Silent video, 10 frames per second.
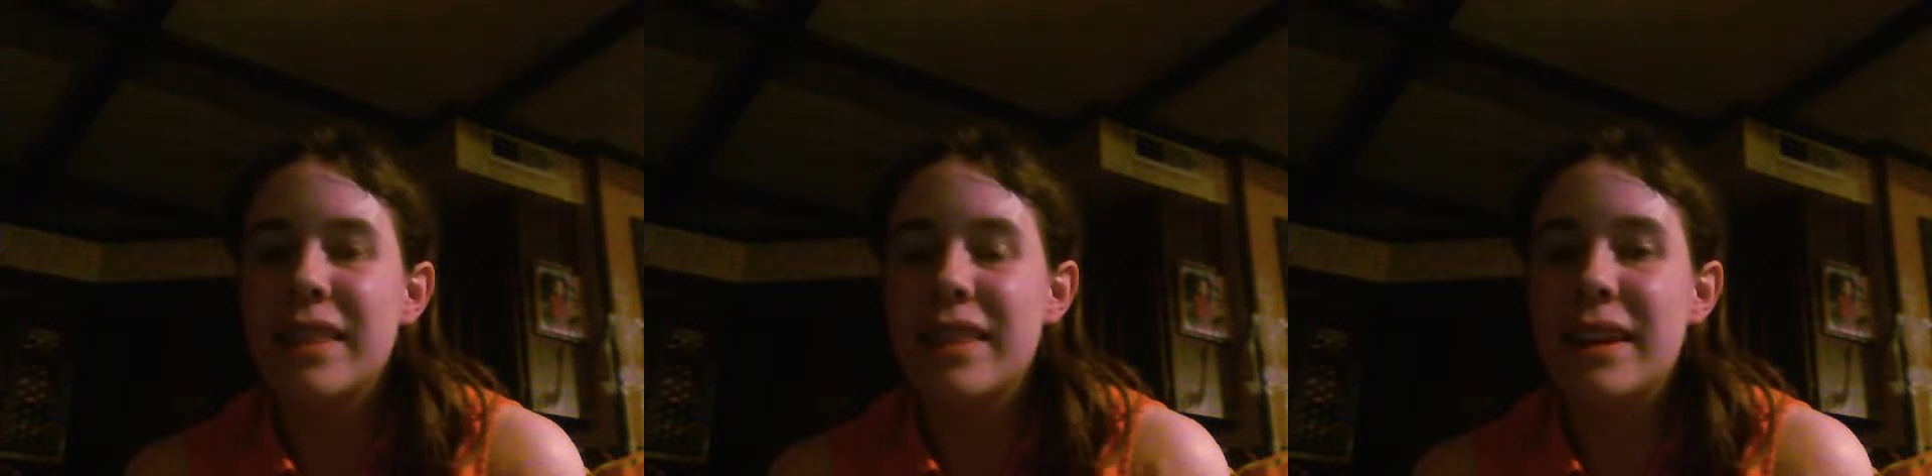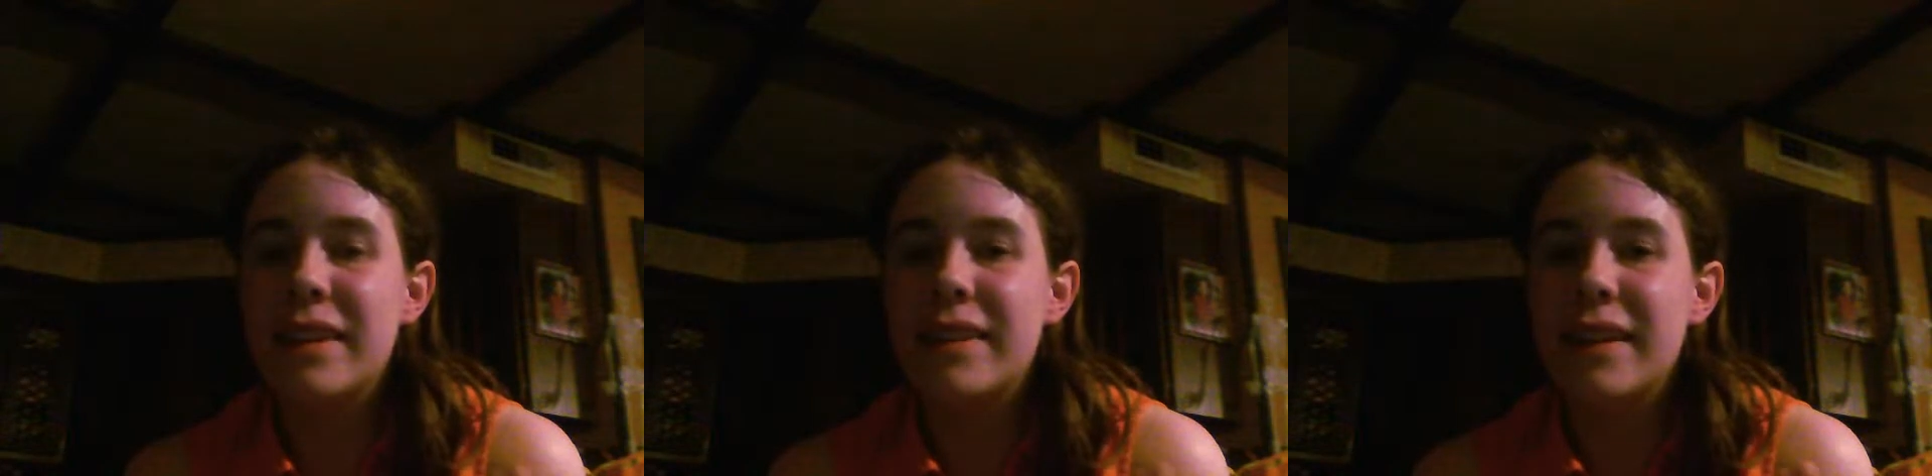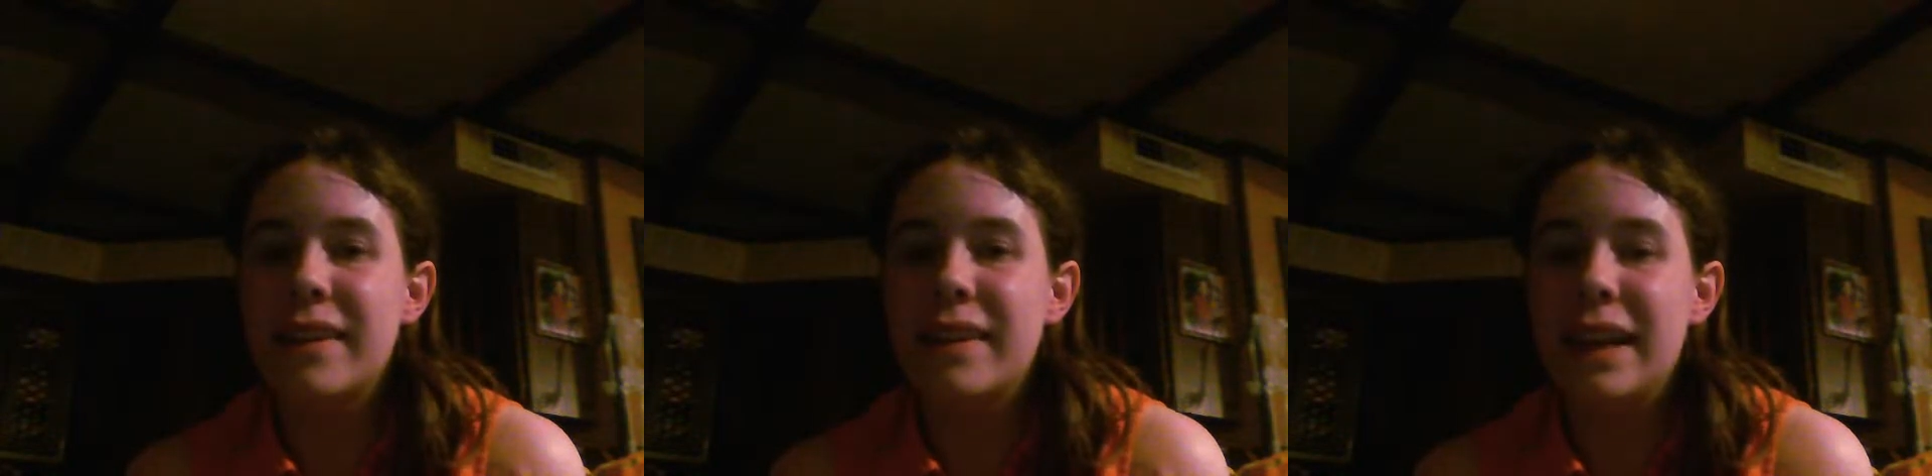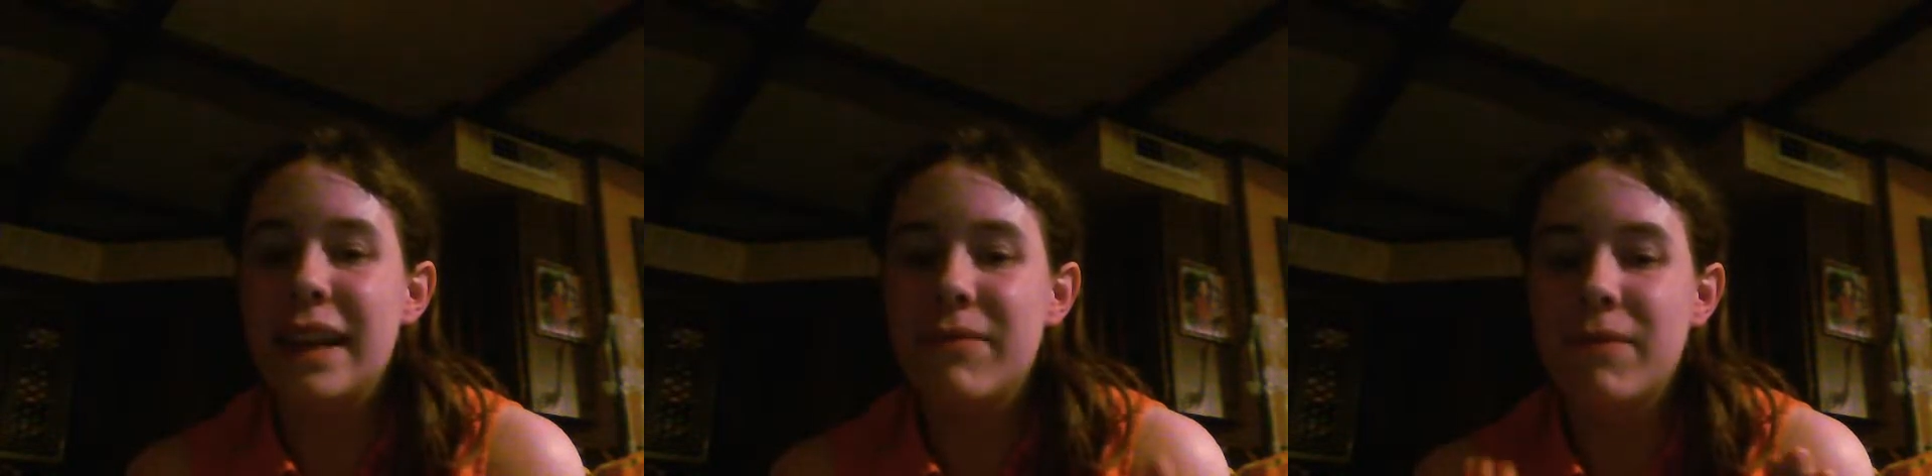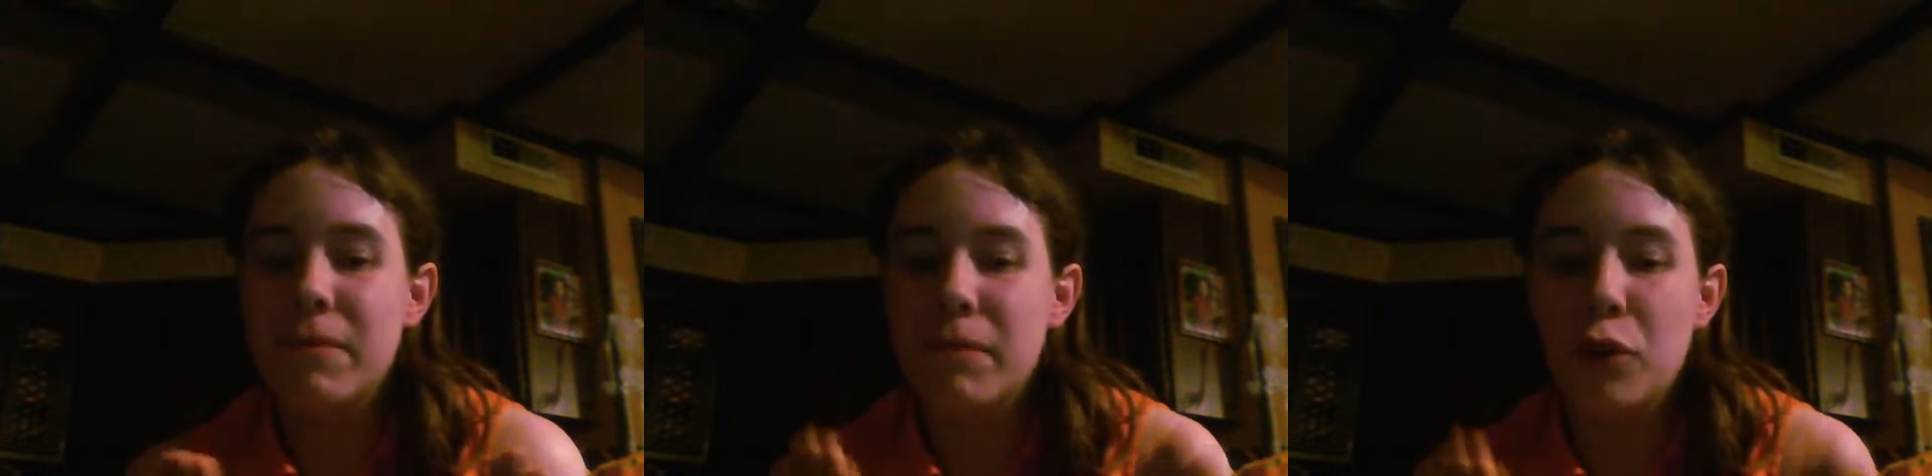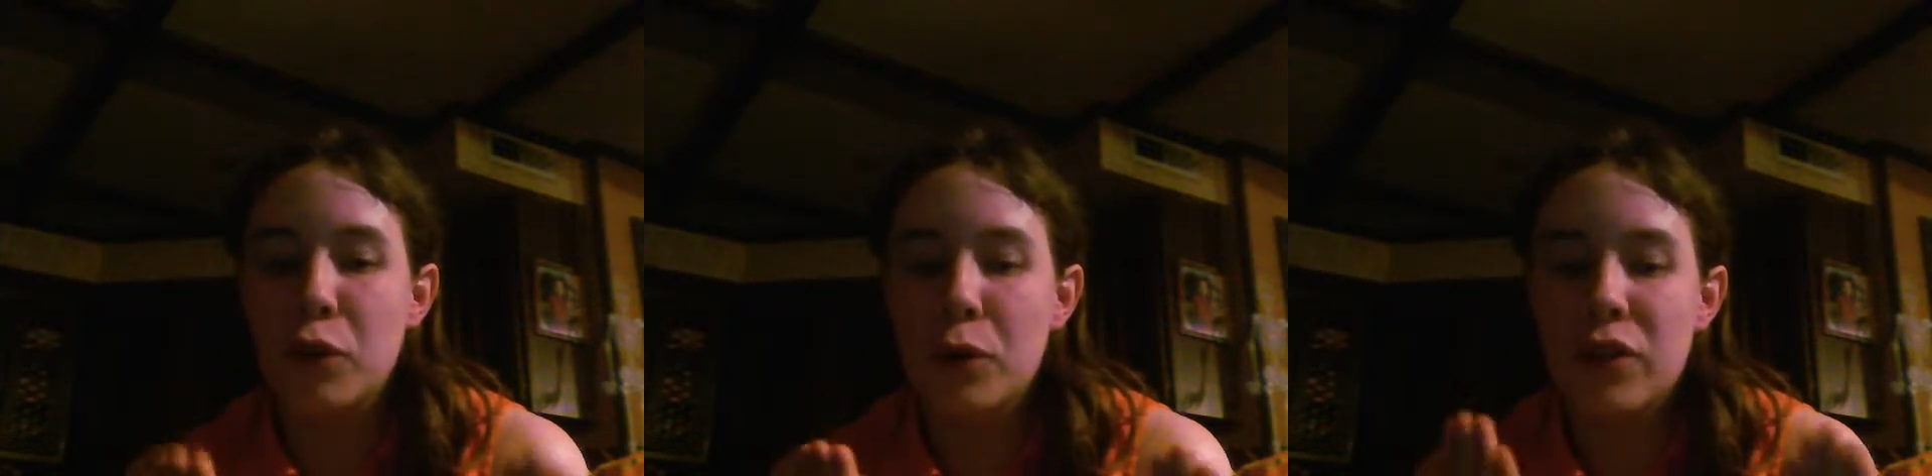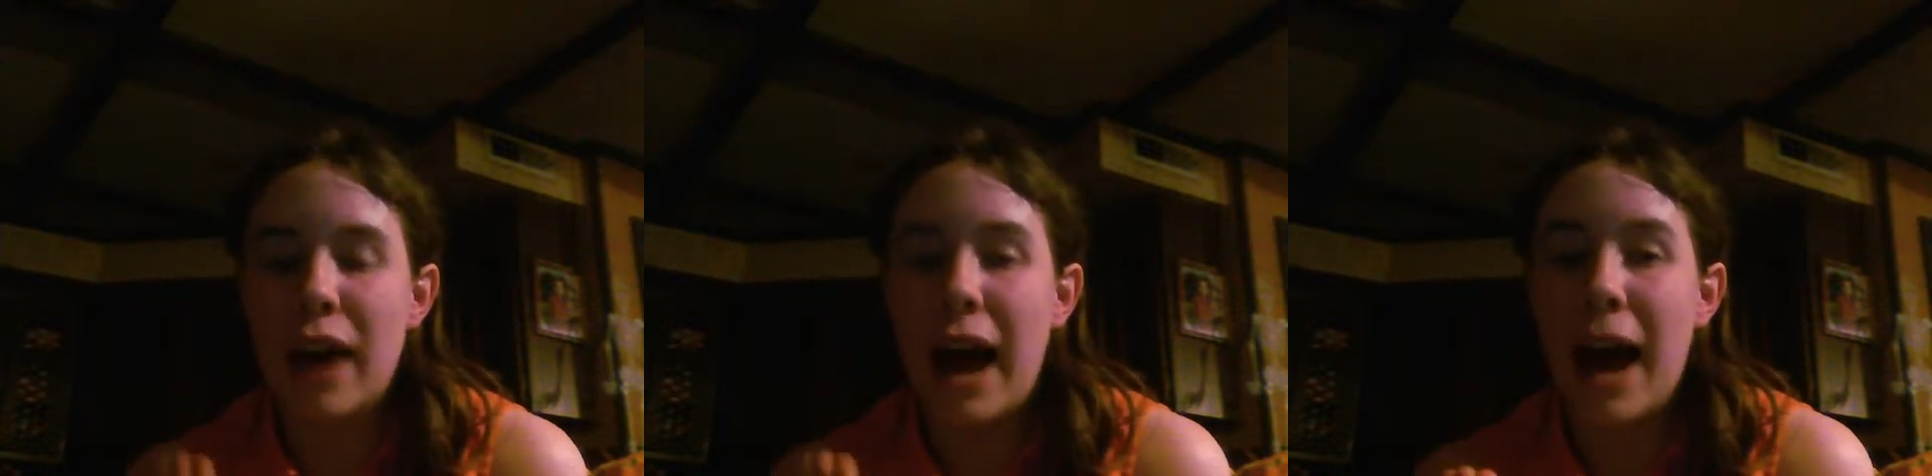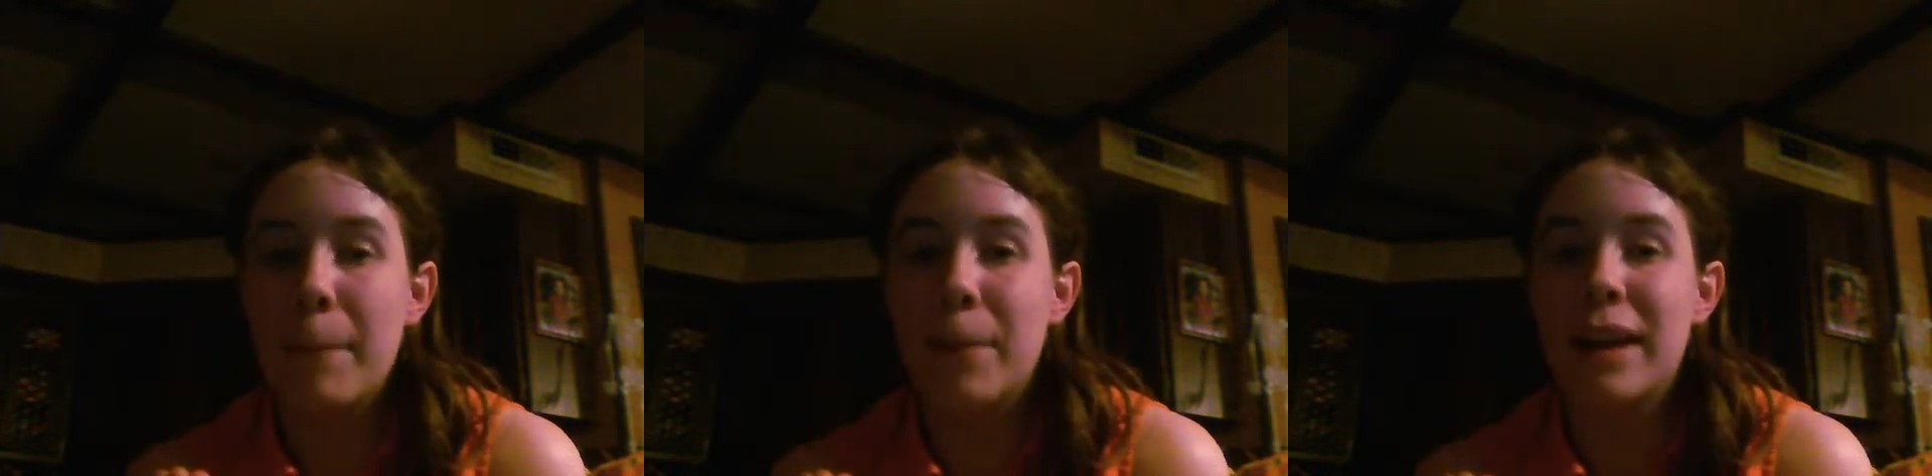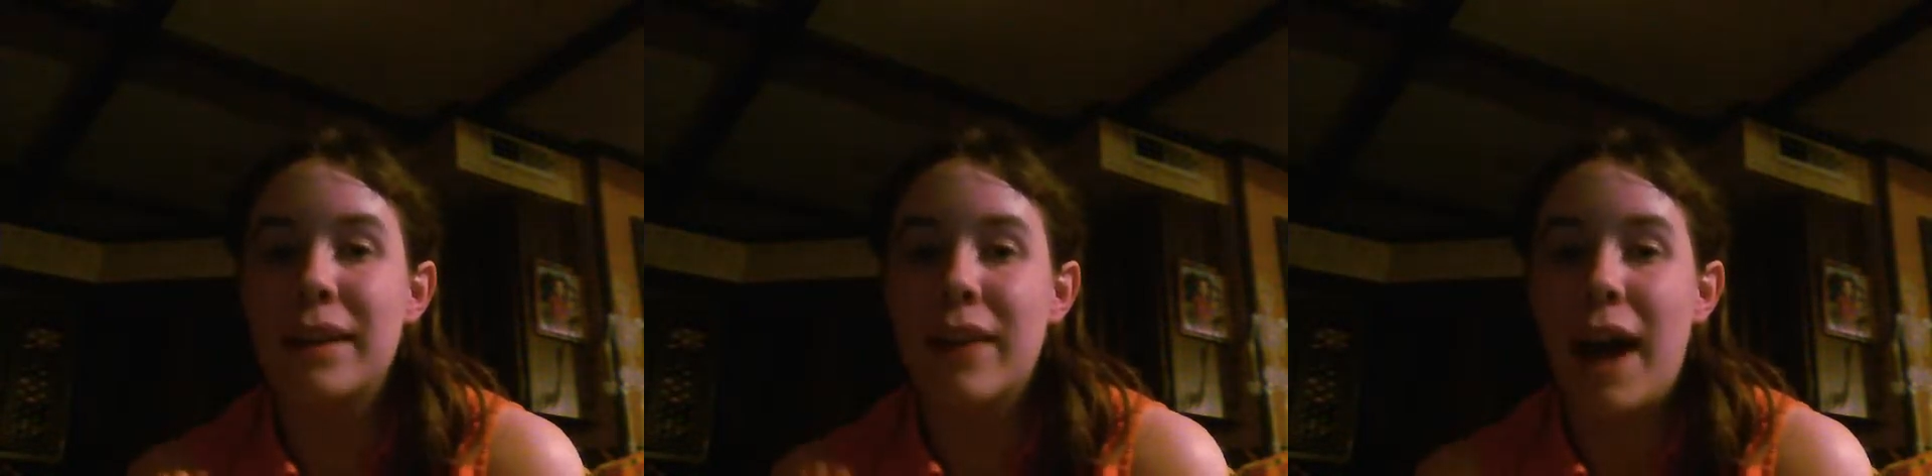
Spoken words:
this is the newest hot-button